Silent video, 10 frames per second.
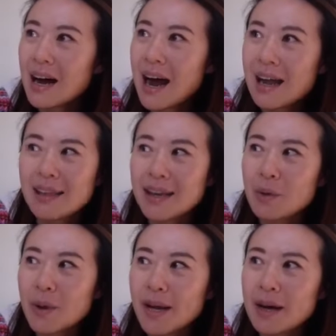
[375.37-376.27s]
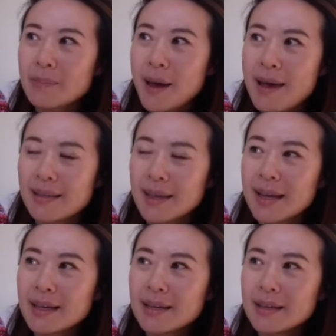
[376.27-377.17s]
I like wake up at
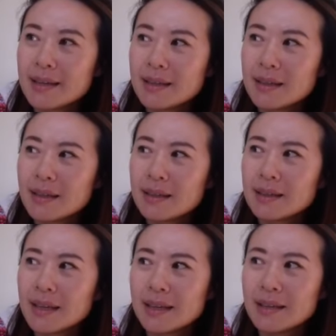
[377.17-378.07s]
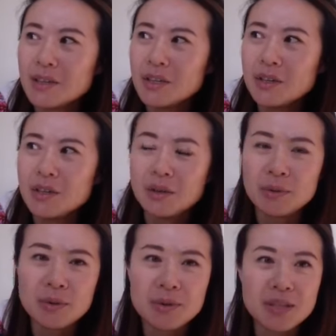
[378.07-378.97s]
like
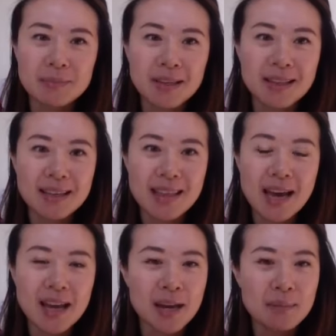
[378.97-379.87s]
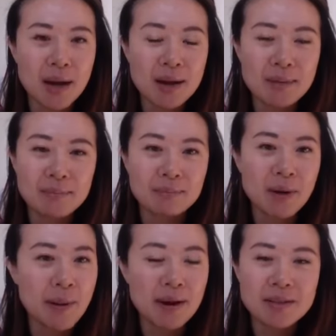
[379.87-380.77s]
noon or something like that, and my
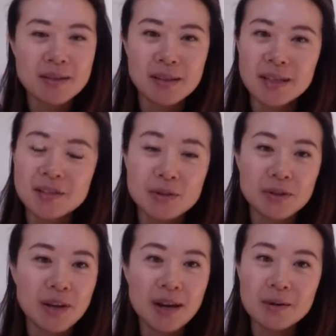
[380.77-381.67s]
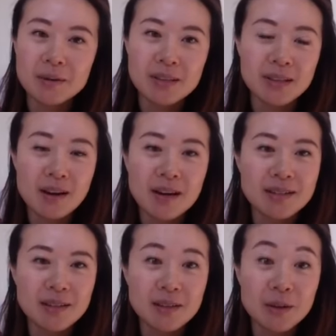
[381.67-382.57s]
parents are like, dude, you're not going to the
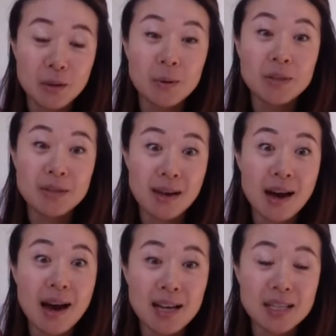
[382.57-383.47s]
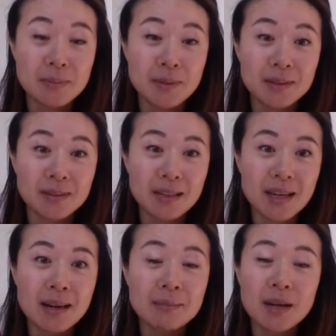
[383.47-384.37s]
concert, you're going to the hospital. And
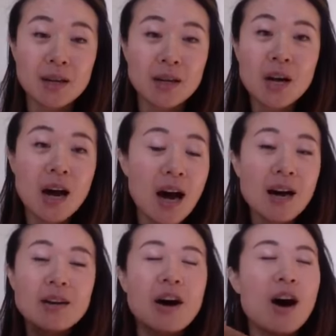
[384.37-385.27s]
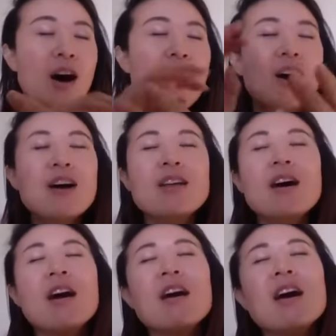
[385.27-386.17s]
I'm like,
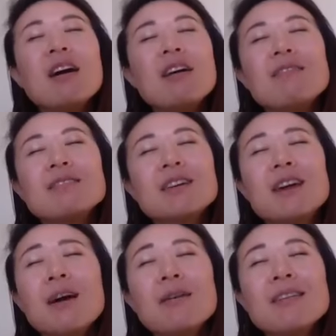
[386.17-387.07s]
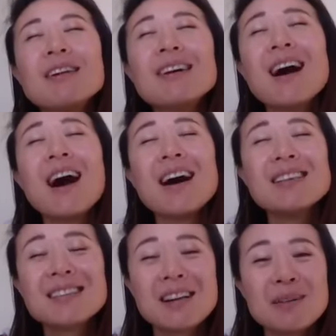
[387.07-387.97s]
no, I have to go to the
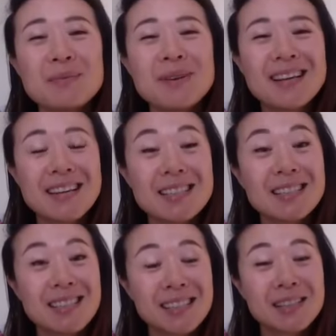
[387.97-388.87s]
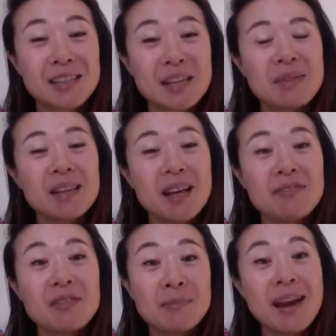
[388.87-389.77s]
concert because clearly the love
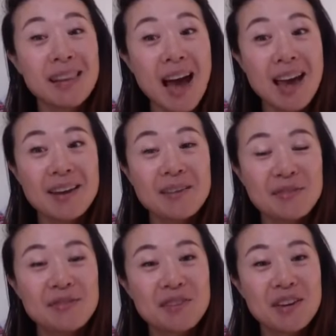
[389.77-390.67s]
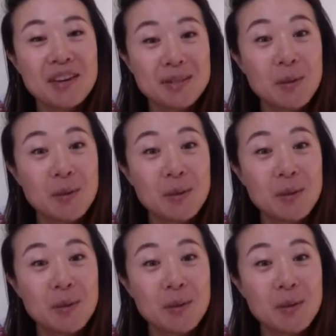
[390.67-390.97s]
of my life is